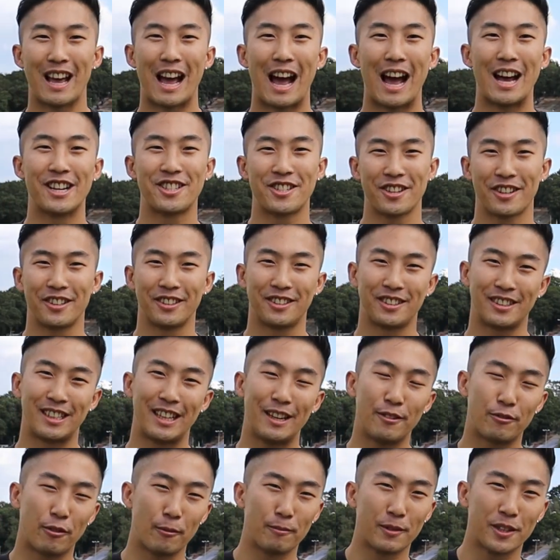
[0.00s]
As you can
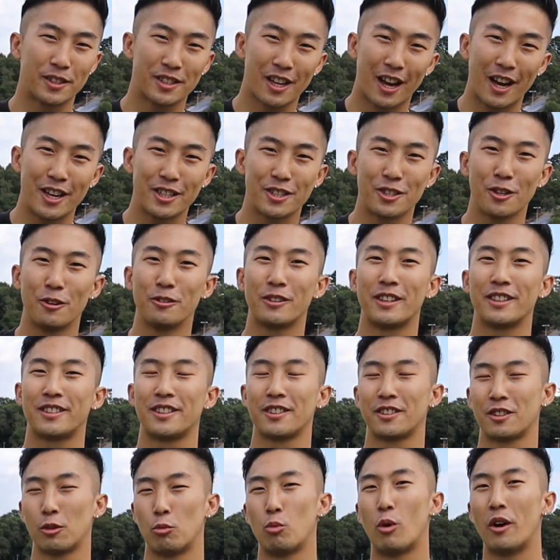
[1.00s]
see from the title, this
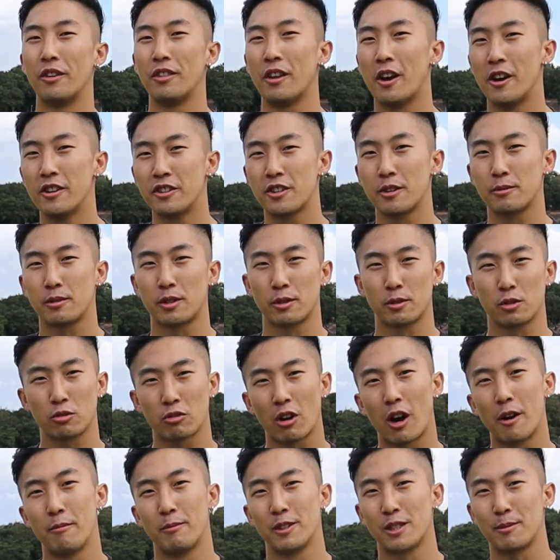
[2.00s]
is a 100
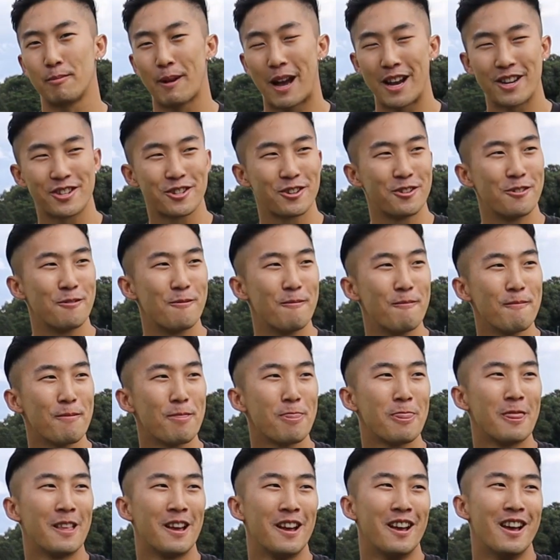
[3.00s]
subscriber special.
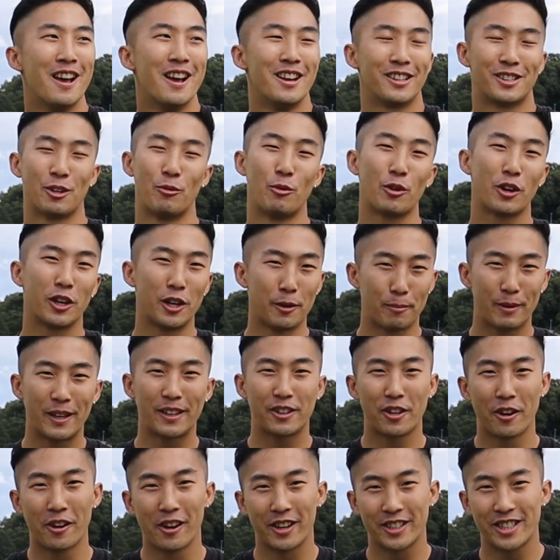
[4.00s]
So we're going to be
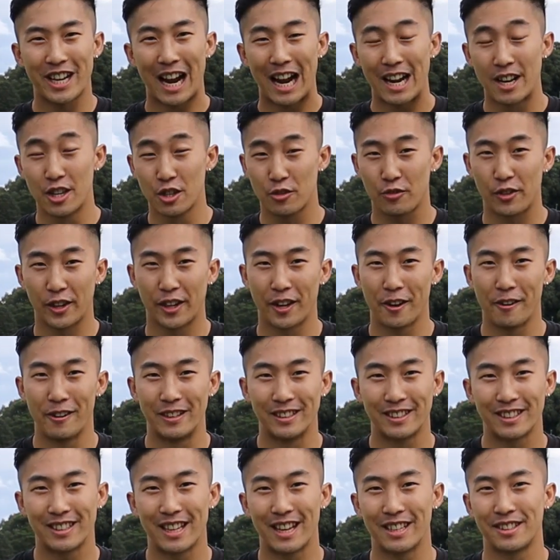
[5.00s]
doing a challenge video
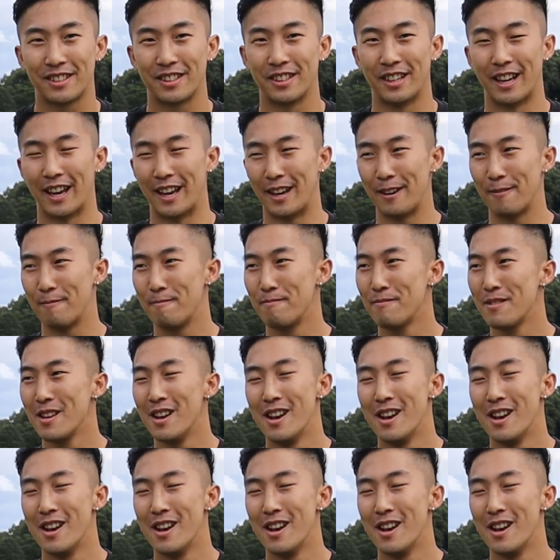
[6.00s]
instead today.